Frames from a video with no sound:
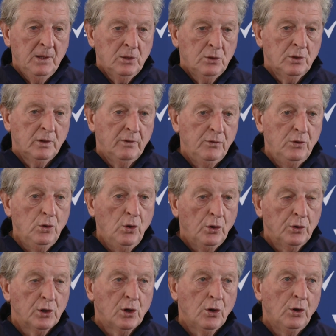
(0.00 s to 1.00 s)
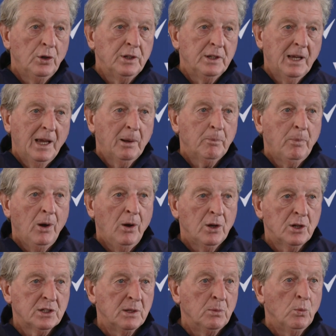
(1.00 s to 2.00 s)
sort of non-contact
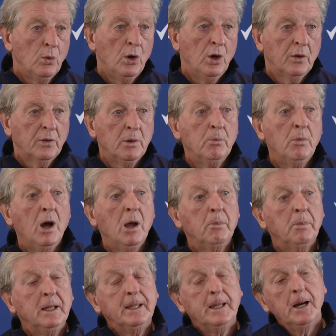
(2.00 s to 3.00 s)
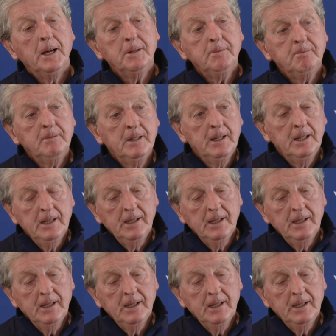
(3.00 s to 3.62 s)
passing work that might be done.